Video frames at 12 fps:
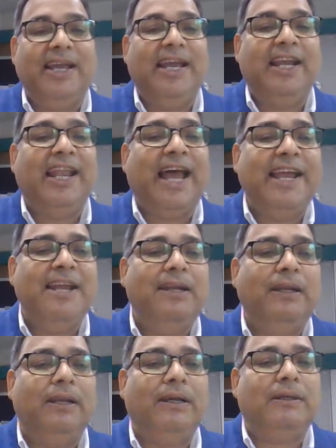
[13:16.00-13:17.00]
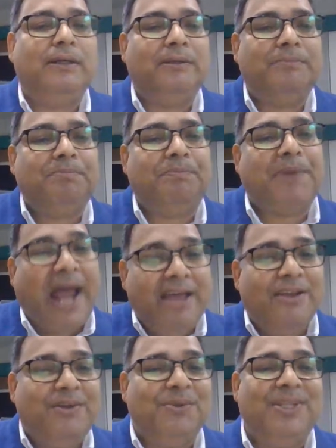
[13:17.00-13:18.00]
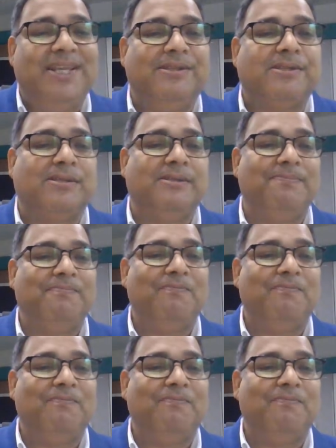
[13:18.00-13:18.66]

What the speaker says: A line prior to this,